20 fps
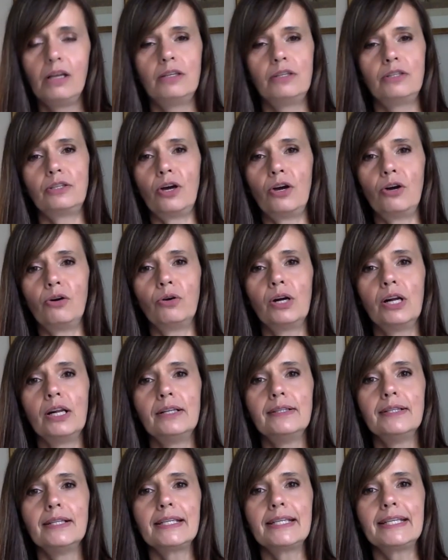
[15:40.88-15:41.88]
So
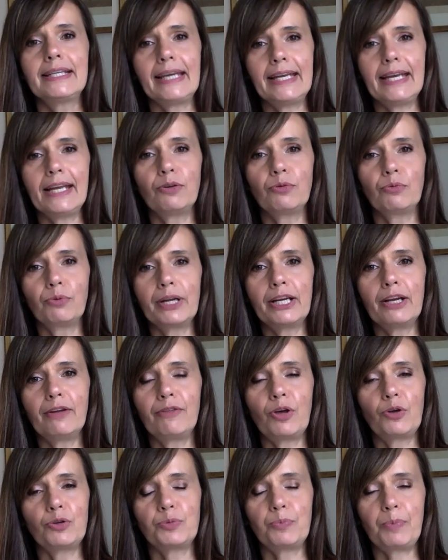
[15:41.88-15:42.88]
getting rid of
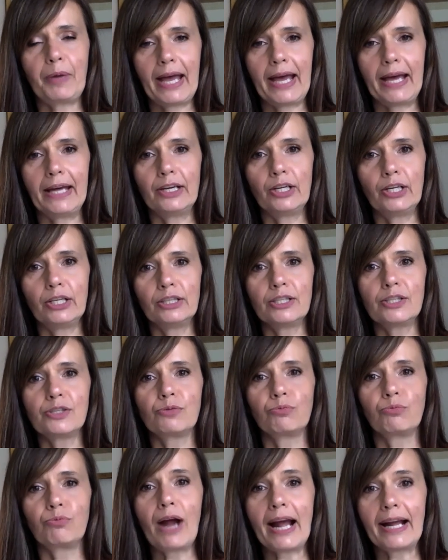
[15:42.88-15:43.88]
those patterns,
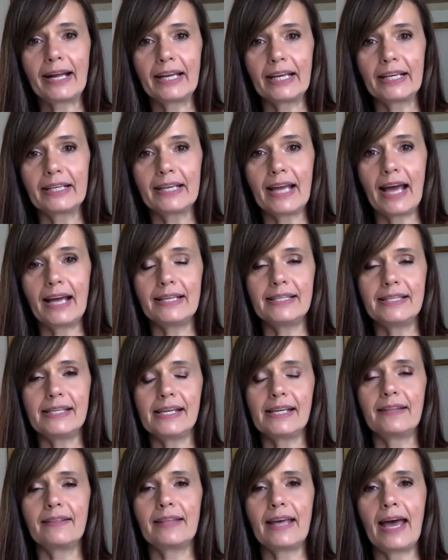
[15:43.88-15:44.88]

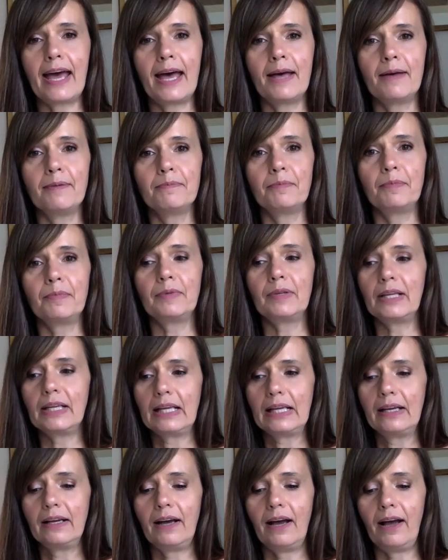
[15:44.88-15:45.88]
recognizing them,
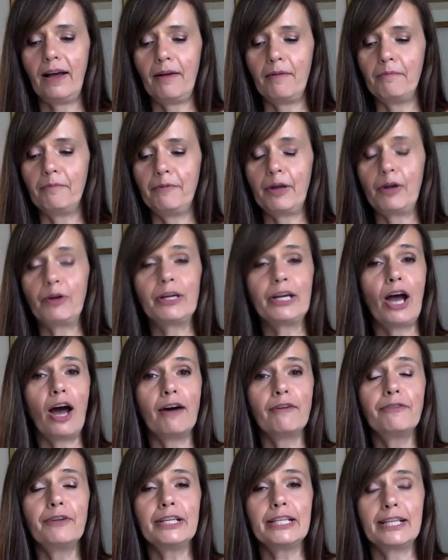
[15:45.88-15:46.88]
I'm very
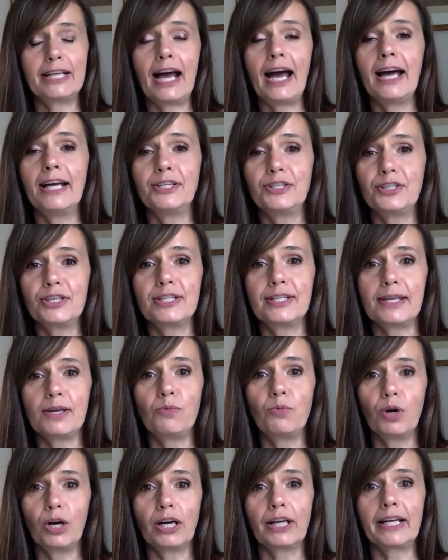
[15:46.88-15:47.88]
often consciously
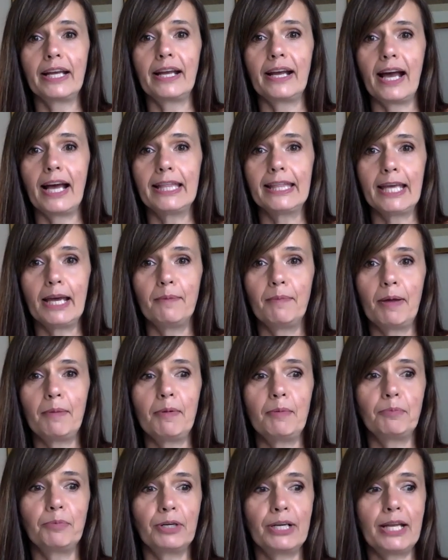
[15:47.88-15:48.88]
working on them. I
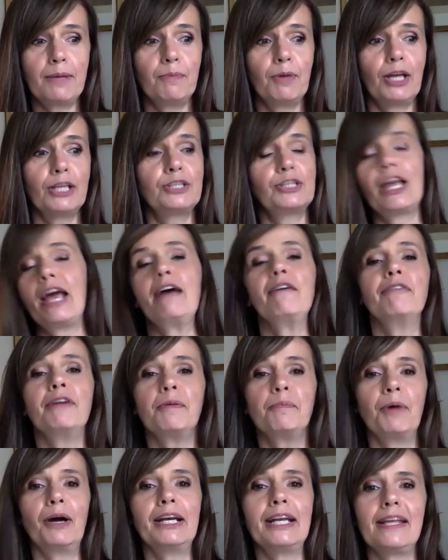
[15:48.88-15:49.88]
mean, pretty much
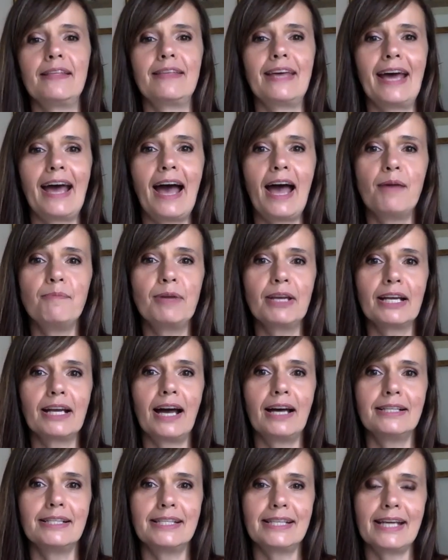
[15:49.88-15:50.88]
everybody that I'm in
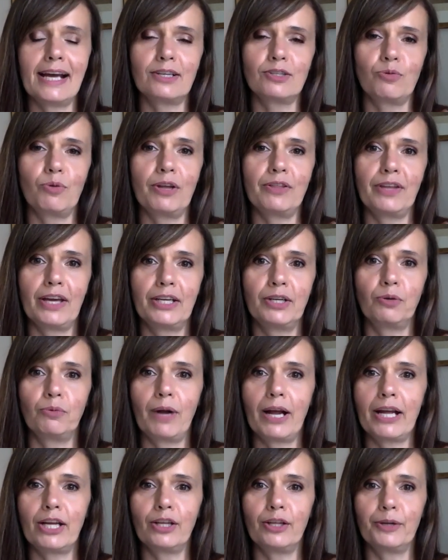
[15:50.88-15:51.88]
contact with on a
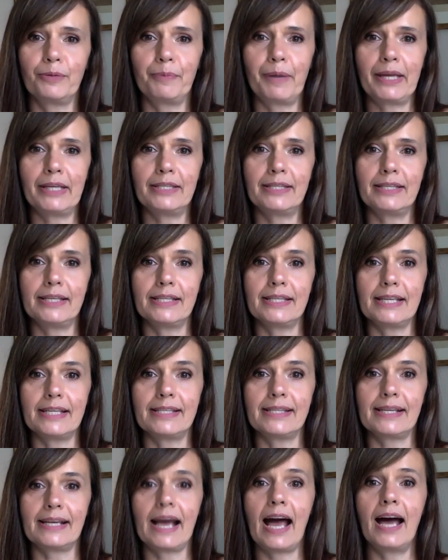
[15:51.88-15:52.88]
regular basis
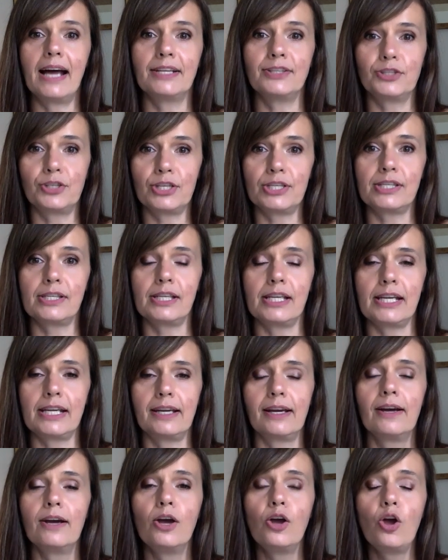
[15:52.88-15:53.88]
is
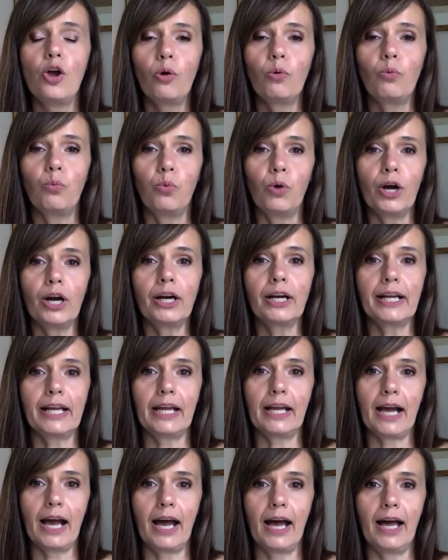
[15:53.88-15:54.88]
consciously
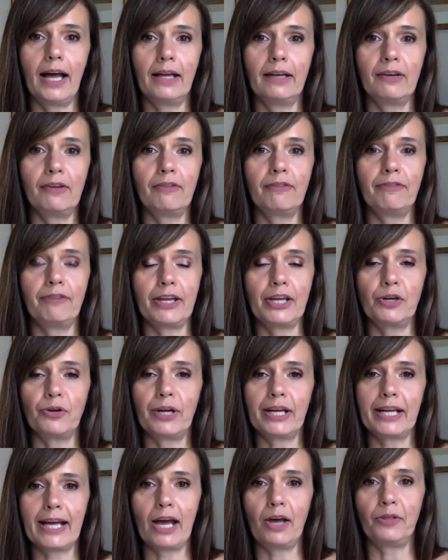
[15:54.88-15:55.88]
working on
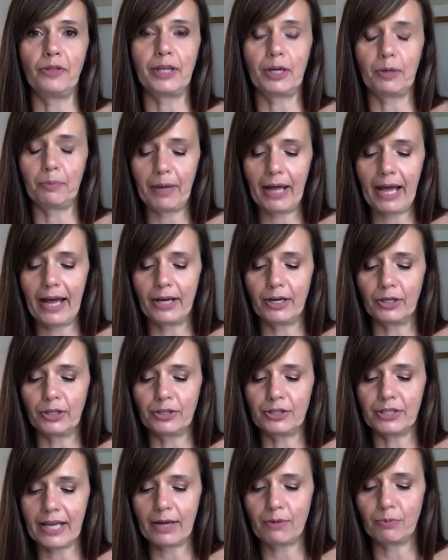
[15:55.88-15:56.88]
figuring out their
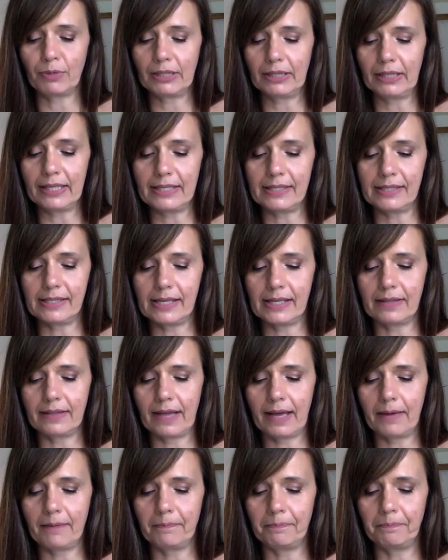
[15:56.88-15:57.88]
patterns and releasing
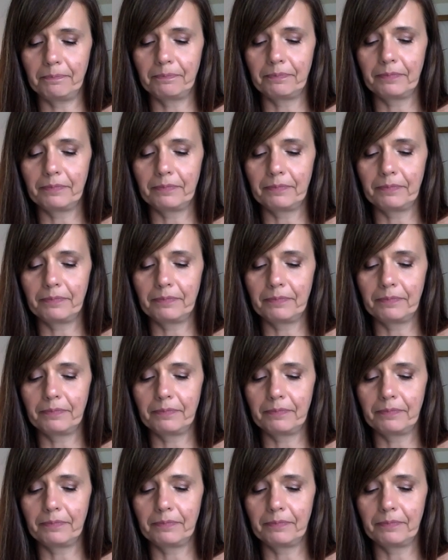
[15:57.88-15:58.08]
them.